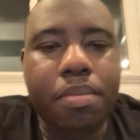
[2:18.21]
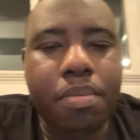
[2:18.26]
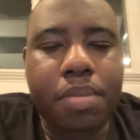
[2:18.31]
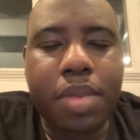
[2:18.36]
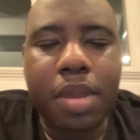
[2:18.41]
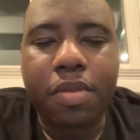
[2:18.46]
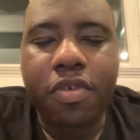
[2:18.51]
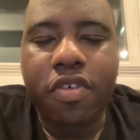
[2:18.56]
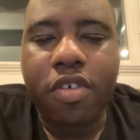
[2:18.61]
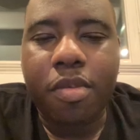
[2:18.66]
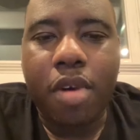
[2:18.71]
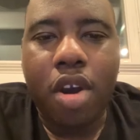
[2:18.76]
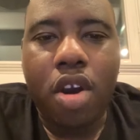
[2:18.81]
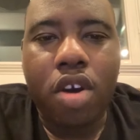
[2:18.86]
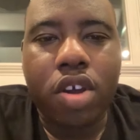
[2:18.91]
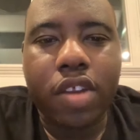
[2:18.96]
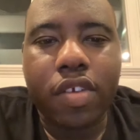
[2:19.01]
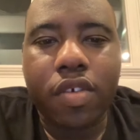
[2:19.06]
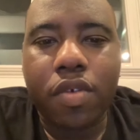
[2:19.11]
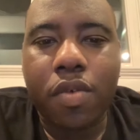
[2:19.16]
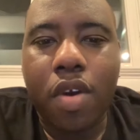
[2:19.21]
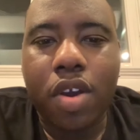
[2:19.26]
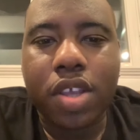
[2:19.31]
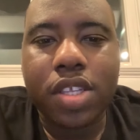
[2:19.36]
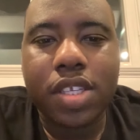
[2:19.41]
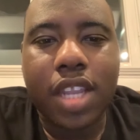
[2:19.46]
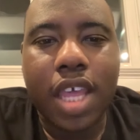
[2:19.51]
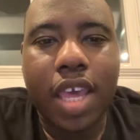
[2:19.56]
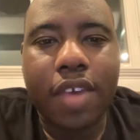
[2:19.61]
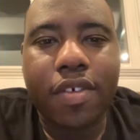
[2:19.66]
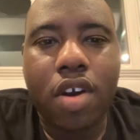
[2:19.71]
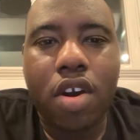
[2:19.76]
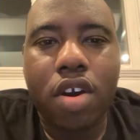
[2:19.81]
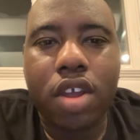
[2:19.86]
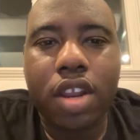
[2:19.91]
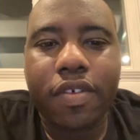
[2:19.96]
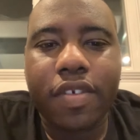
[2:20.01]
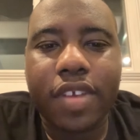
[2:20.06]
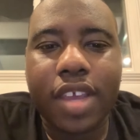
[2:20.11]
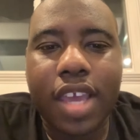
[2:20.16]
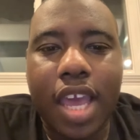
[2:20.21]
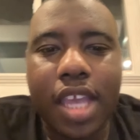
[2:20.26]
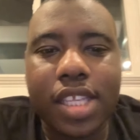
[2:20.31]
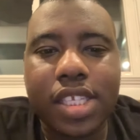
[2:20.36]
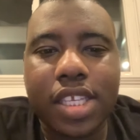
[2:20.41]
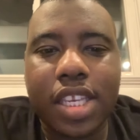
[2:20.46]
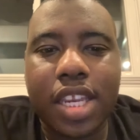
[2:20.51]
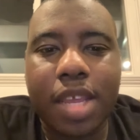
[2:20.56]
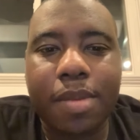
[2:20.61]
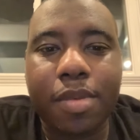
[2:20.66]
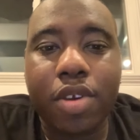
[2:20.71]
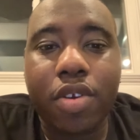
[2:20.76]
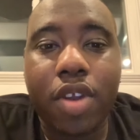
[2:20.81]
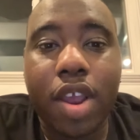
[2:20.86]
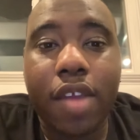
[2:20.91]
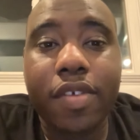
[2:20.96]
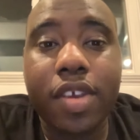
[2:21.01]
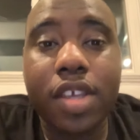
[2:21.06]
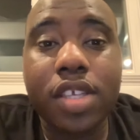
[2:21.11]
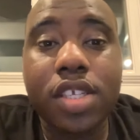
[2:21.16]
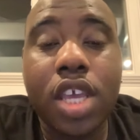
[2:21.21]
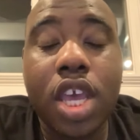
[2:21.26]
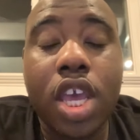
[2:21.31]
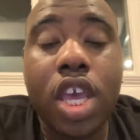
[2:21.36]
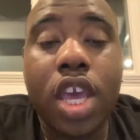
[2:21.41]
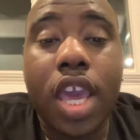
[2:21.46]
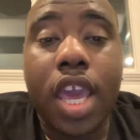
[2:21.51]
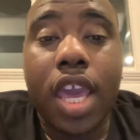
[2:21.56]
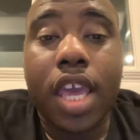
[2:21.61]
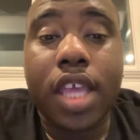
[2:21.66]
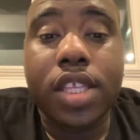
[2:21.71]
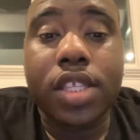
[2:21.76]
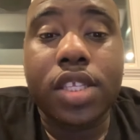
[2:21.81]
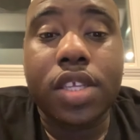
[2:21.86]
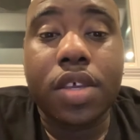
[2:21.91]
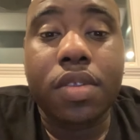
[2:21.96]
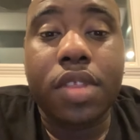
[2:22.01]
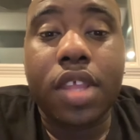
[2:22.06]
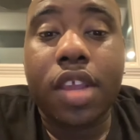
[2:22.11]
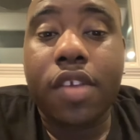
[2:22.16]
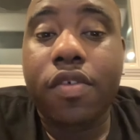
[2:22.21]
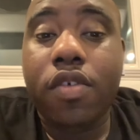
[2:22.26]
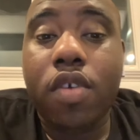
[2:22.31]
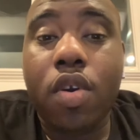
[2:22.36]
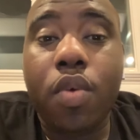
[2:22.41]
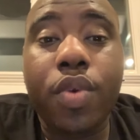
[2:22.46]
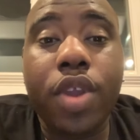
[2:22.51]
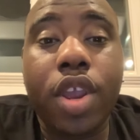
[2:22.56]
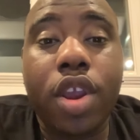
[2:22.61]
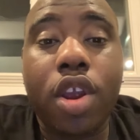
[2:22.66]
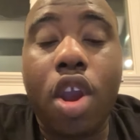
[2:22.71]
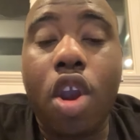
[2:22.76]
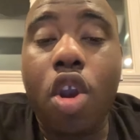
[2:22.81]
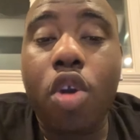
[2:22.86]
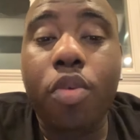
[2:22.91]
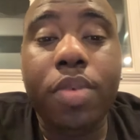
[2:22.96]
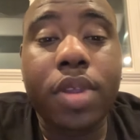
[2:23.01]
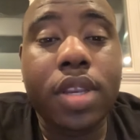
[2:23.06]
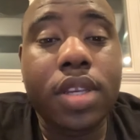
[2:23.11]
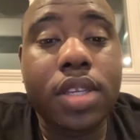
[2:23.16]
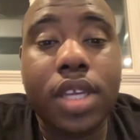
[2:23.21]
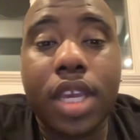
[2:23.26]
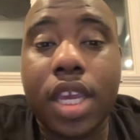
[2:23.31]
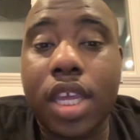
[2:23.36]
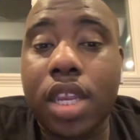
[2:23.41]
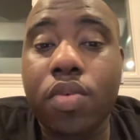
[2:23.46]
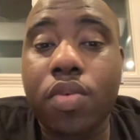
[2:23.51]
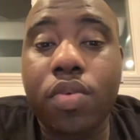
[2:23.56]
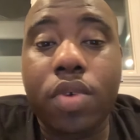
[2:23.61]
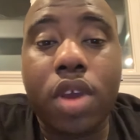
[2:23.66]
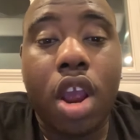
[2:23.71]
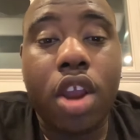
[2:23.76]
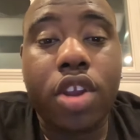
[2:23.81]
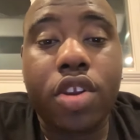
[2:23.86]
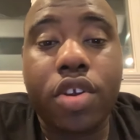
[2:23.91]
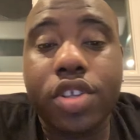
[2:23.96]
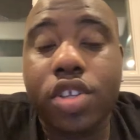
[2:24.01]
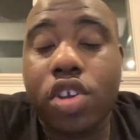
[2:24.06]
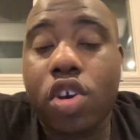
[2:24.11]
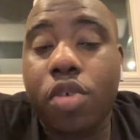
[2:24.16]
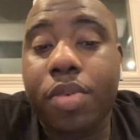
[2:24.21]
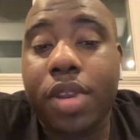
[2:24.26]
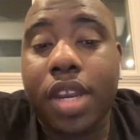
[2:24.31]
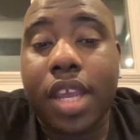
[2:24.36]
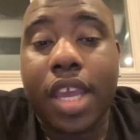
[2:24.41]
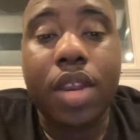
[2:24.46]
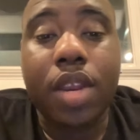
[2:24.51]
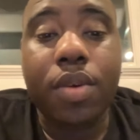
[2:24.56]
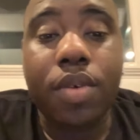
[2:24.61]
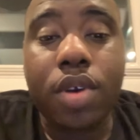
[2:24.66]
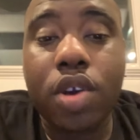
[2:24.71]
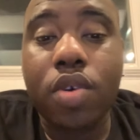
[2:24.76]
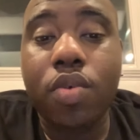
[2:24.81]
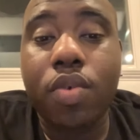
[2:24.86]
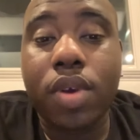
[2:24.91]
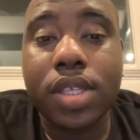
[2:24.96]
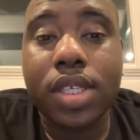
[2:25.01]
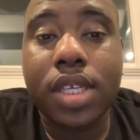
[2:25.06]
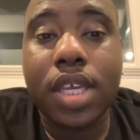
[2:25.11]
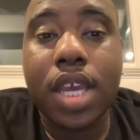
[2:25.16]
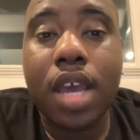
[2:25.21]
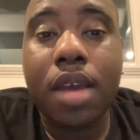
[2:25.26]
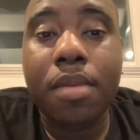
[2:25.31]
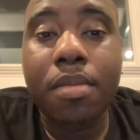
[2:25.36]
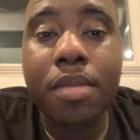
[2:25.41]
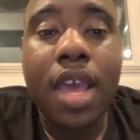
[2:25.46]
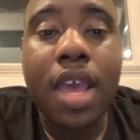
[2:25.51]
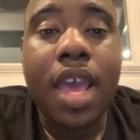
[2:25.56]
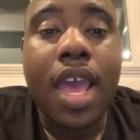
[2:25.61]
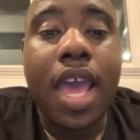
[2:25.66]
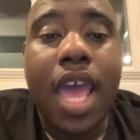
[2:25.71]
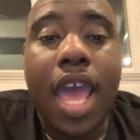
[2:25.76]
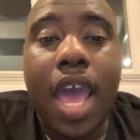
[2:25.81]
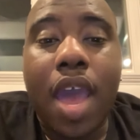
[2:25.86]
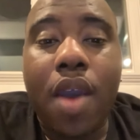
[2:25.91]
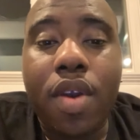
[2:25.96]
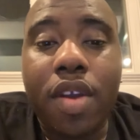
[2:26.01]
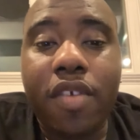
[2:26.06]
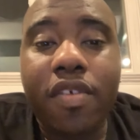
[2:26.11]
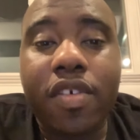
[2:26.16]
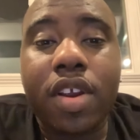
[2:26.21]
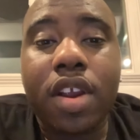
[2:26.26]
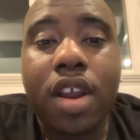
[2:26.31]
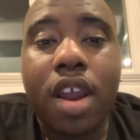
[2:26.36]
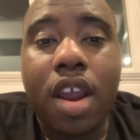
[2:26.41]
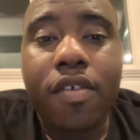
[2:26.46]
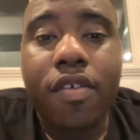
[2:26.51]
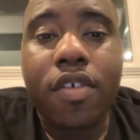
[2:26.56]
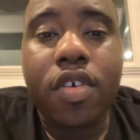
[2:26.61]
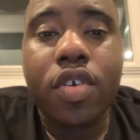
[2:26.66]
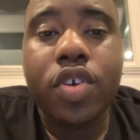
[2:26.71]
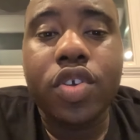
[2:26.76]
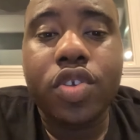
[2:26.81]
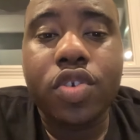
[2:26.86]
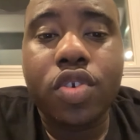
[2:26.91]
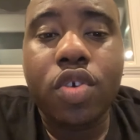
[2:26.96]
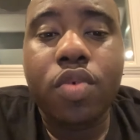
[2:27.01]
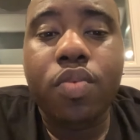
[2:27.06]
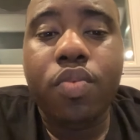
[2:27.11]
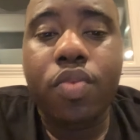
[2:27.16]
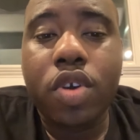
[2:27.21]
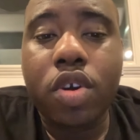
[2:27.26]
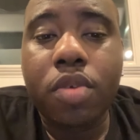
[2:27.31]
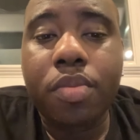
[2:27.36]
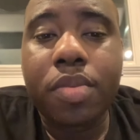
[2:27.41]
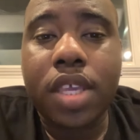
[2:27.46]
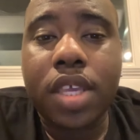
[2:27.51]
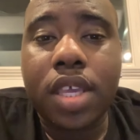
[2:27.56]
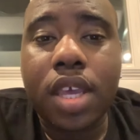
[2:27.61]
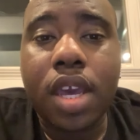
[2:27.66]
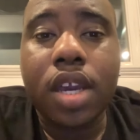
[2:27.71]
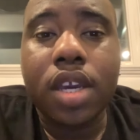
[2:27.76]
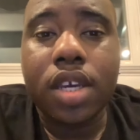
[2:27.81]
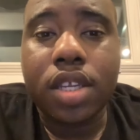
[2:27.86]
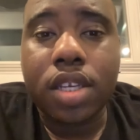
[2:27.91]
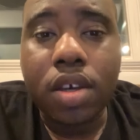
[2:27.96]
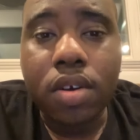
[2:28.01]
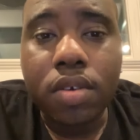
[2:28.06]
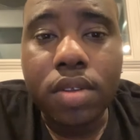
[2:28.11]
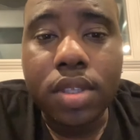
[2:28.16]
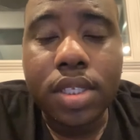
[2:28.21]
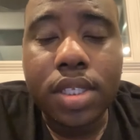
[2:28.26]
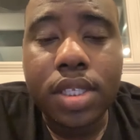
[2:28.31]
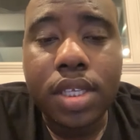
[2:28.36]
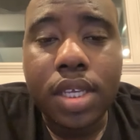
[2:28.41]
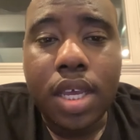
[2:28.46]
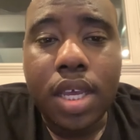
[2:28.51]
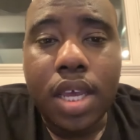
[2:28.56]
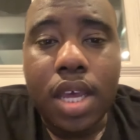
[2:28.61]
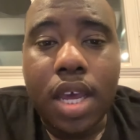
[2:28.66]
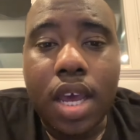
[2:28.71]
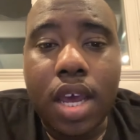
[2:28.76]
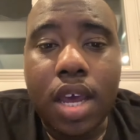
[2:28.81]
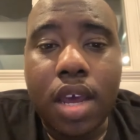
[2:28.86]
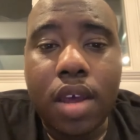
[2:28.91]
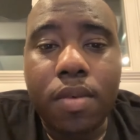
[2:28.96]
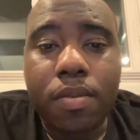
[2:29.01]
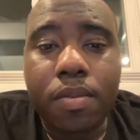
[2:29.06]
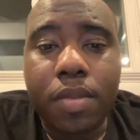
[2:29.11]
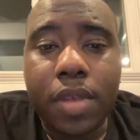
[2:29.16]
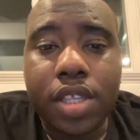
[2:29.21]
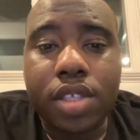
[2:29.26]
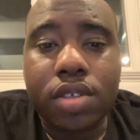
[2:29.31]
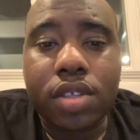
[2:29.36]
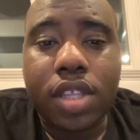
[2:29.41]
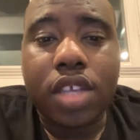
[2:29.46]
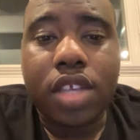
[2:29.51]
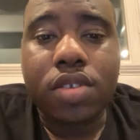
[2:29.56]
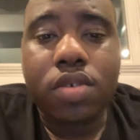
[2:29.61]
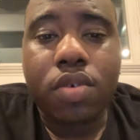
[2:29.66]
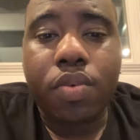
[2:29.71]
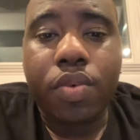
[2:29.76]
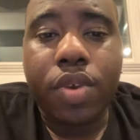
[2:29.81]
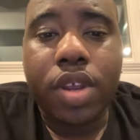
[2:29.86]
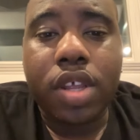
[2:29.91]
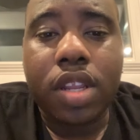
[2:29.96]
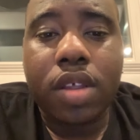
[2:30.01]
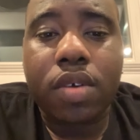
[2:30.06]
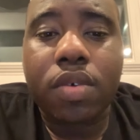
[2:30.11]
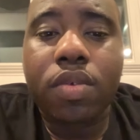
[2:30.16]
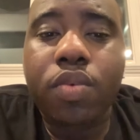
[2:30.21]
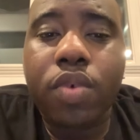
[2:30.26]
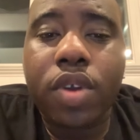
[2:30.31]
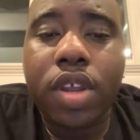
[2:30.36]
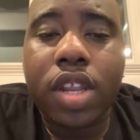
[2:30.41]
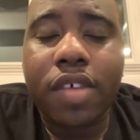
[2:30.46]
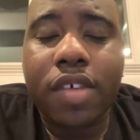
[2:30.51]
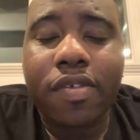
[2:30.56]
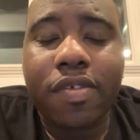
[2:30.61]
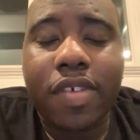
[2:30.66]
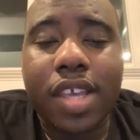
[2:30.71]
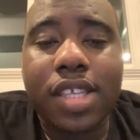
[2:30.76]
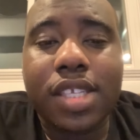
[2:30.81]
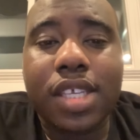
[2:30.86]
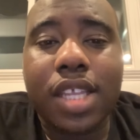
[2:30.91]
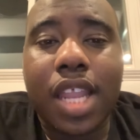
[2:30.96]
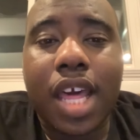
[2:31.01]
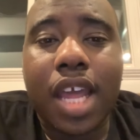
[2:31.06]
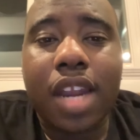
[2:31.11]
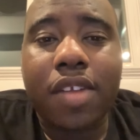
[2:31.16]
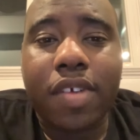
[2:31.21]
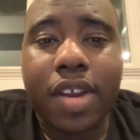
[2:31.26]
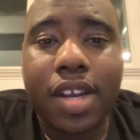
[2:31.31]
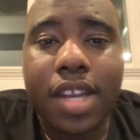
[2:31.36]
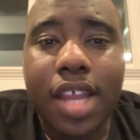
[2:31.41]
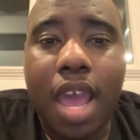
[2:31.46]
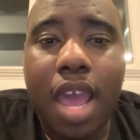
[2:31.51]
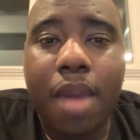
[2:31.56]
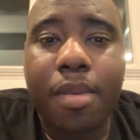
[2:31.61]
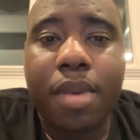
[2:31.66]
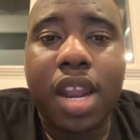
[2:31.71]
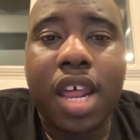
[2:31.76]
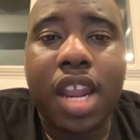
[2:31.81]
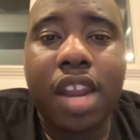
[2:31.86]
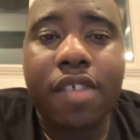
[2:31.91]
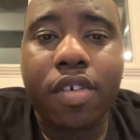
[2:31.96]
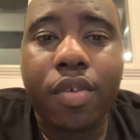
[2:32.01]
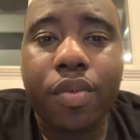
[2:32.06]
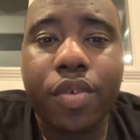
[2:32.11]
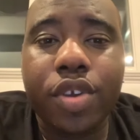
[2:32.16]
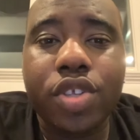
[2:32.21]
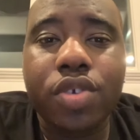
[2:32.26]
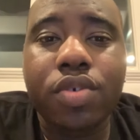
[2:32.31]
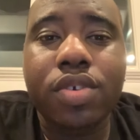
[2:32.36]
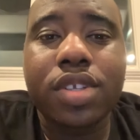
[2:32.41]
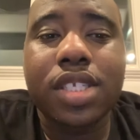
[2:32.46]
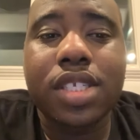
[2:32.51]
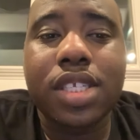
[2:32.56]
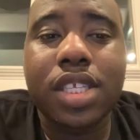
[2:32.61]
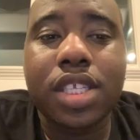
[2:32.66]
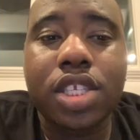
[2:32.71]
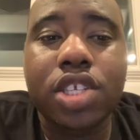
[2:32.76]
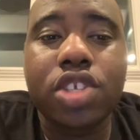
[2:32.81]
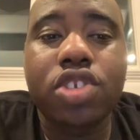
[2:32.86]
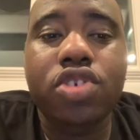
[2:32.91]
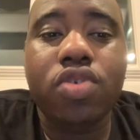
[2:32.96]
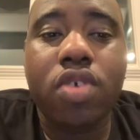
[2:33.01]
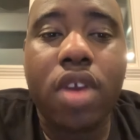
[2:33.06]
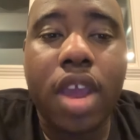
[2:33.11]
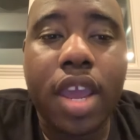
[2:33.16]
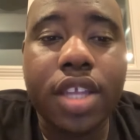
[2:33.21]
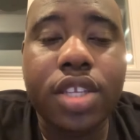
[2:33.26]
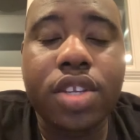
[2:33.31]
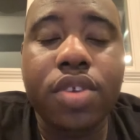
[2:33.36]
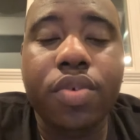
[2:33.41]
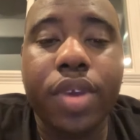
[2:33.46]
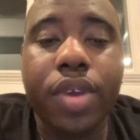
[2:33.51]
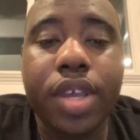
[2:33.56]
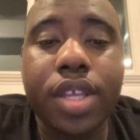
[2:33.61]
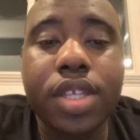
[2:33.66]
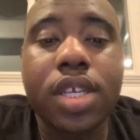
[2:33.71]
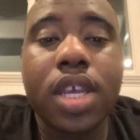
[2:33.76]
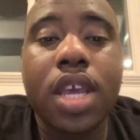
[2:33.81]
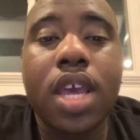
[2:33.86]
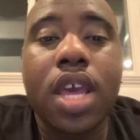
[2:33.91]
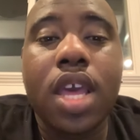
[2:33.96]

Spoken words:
people from all different walks of life, all different kinds of demographics. And so therefore we are open to our doors are open to anyone who wants to come. However, our focus group will be young adults. And so that's where we'll invest a lot of our time and a lot of our resources into trying to reach